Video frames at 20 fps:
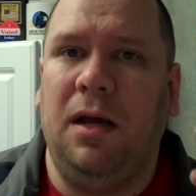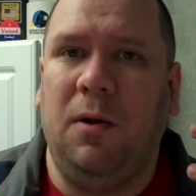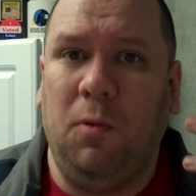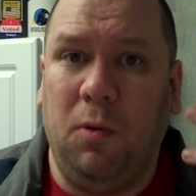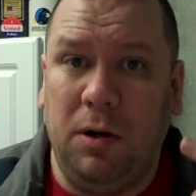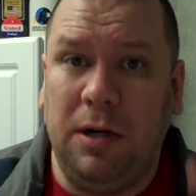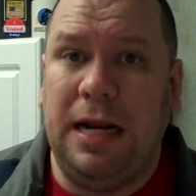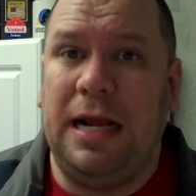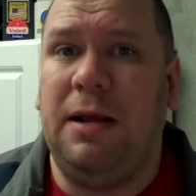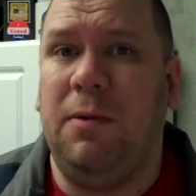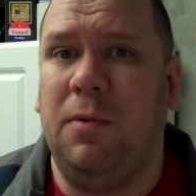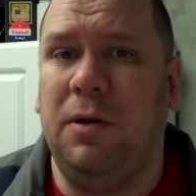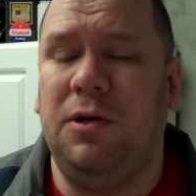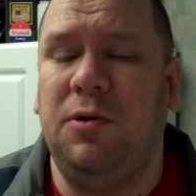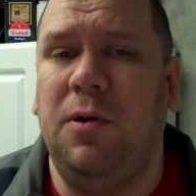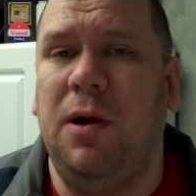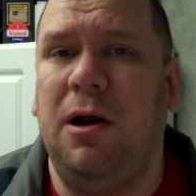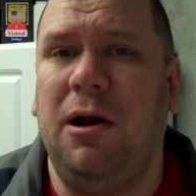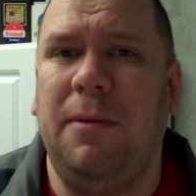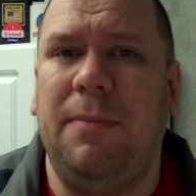we're in the
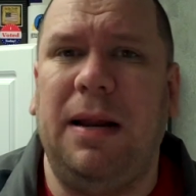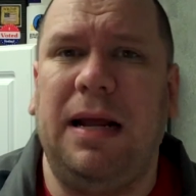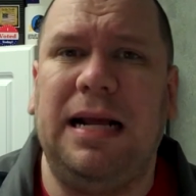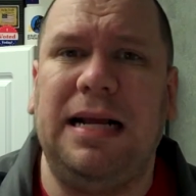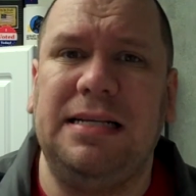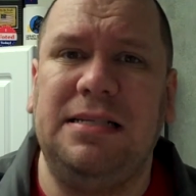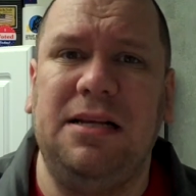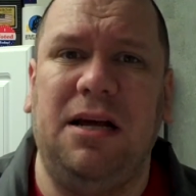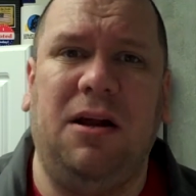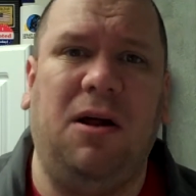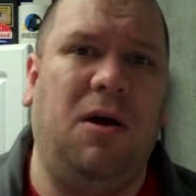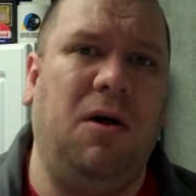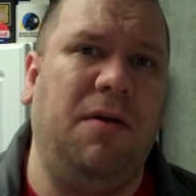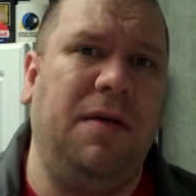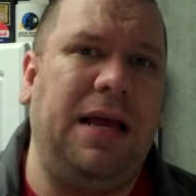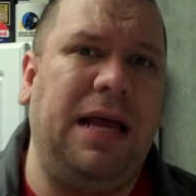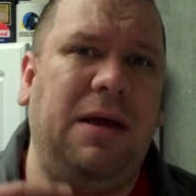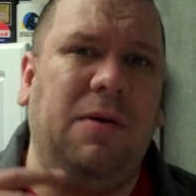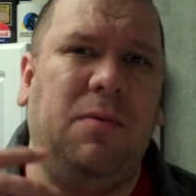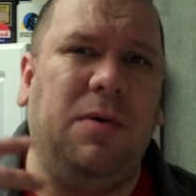812 area, but I guess not all
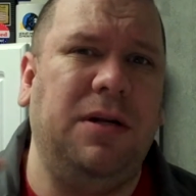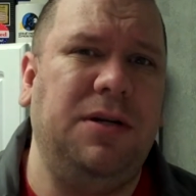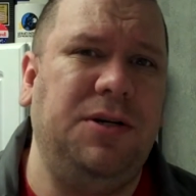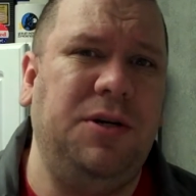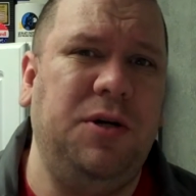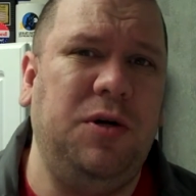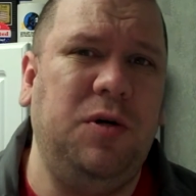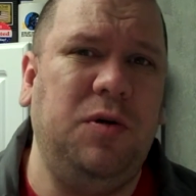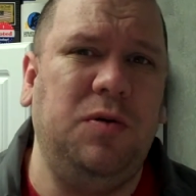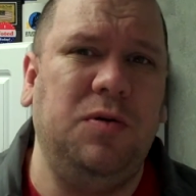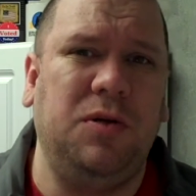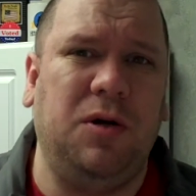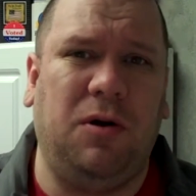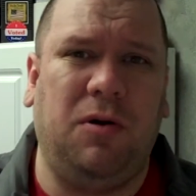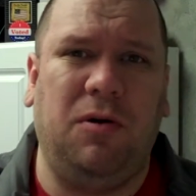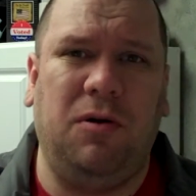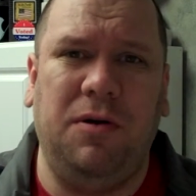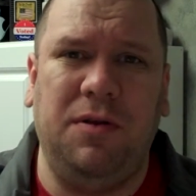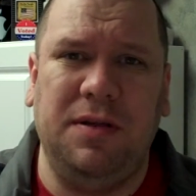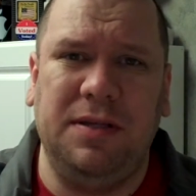the 812s
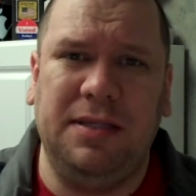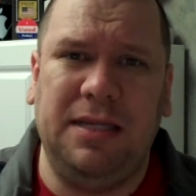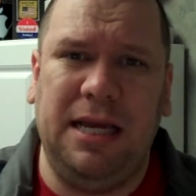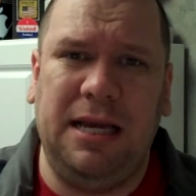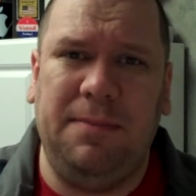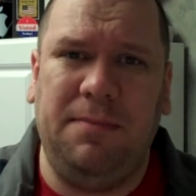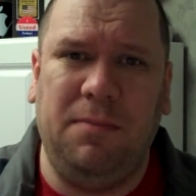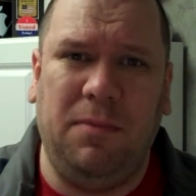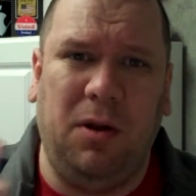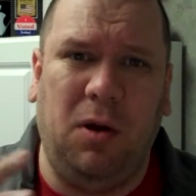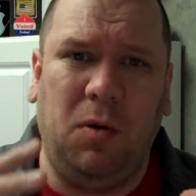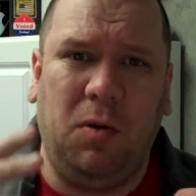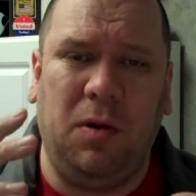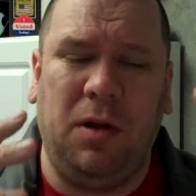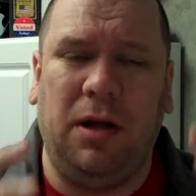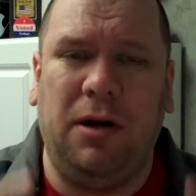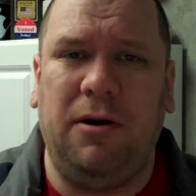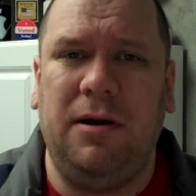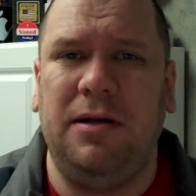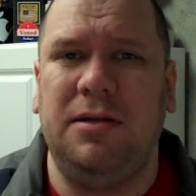are in the same
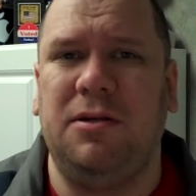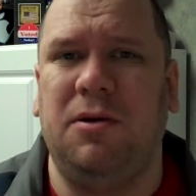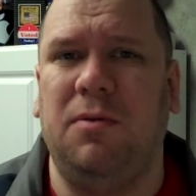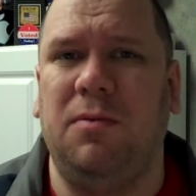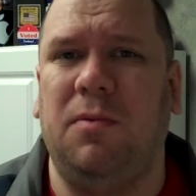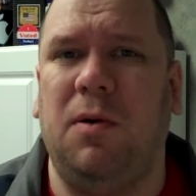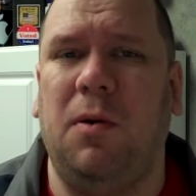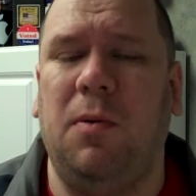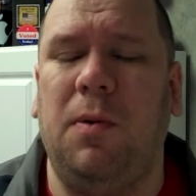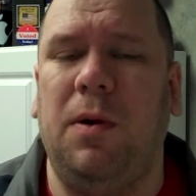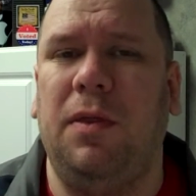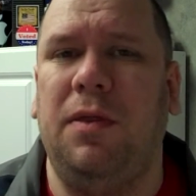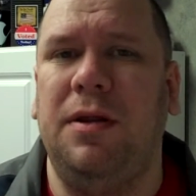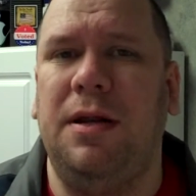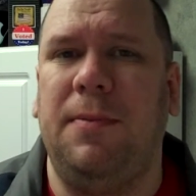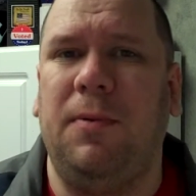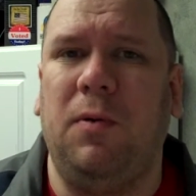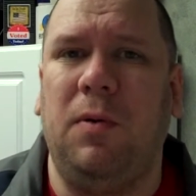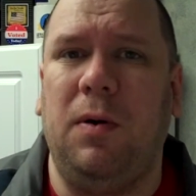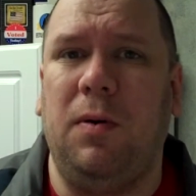local area. So the
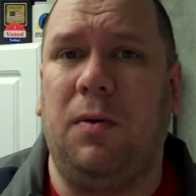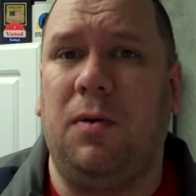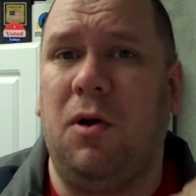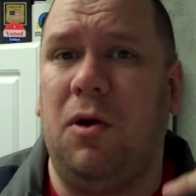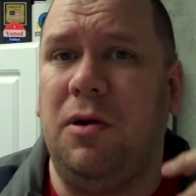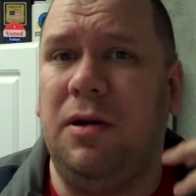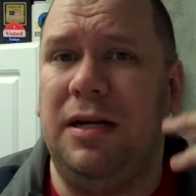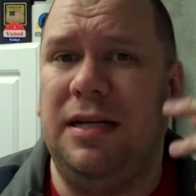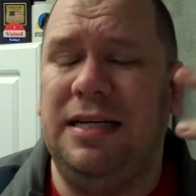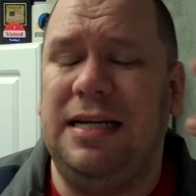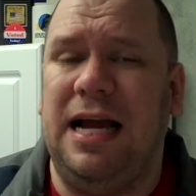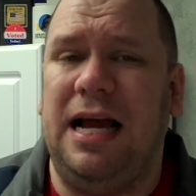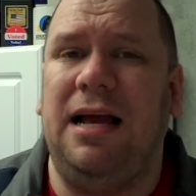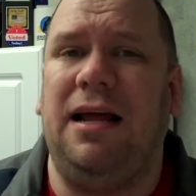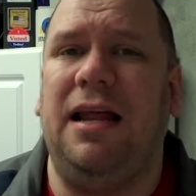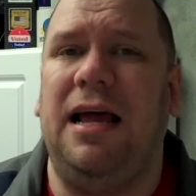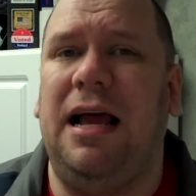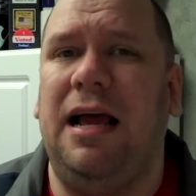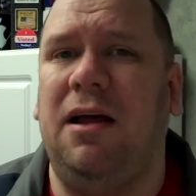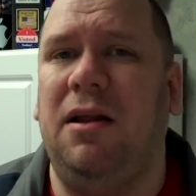number we were calling to
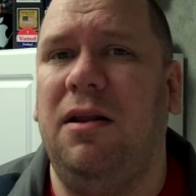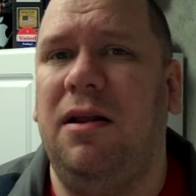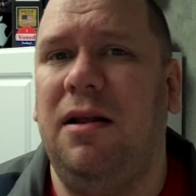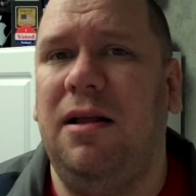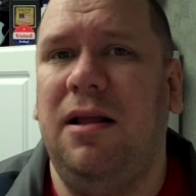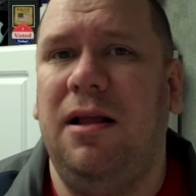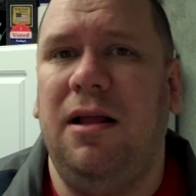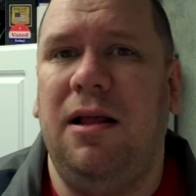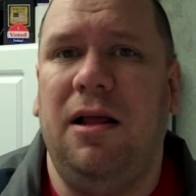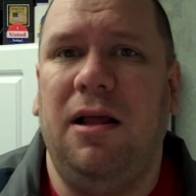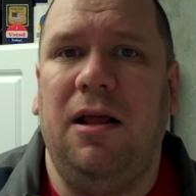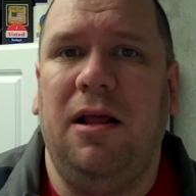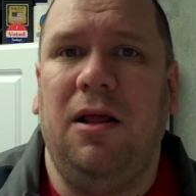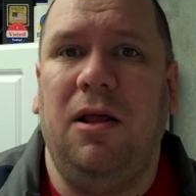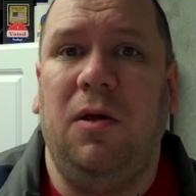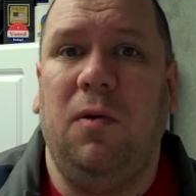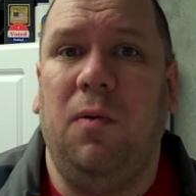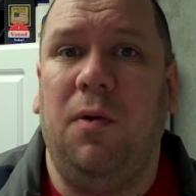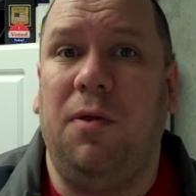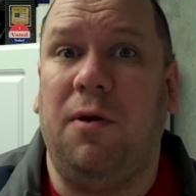dial out
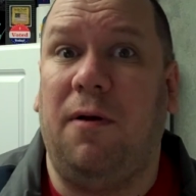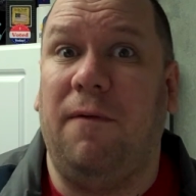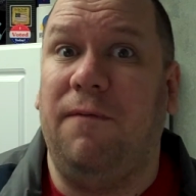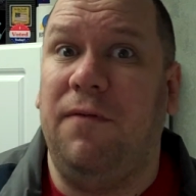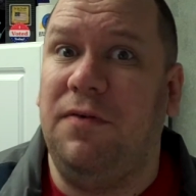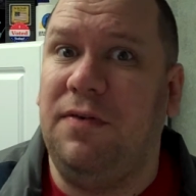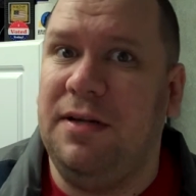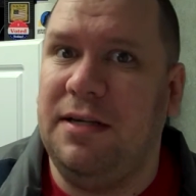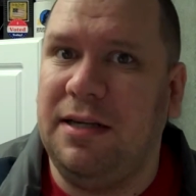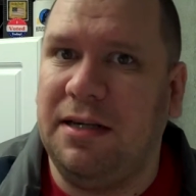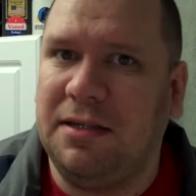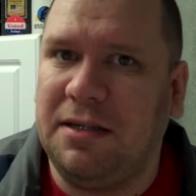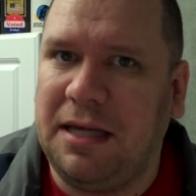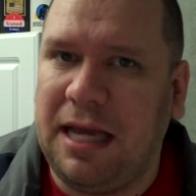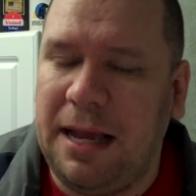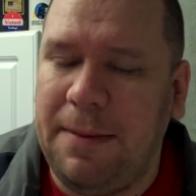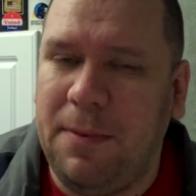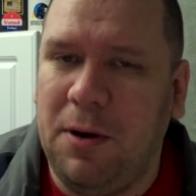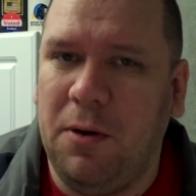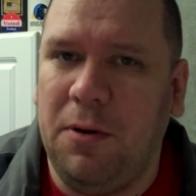with our
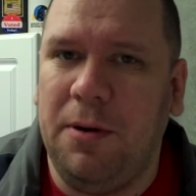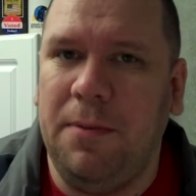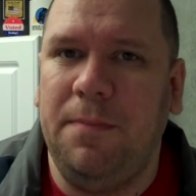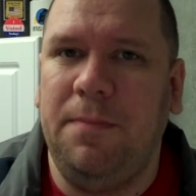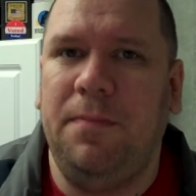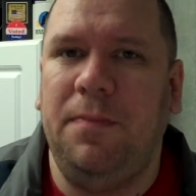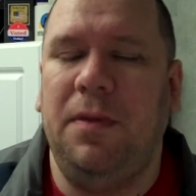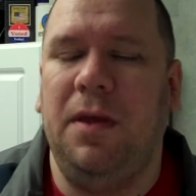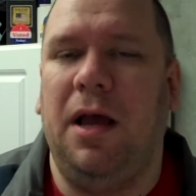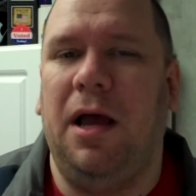56K modem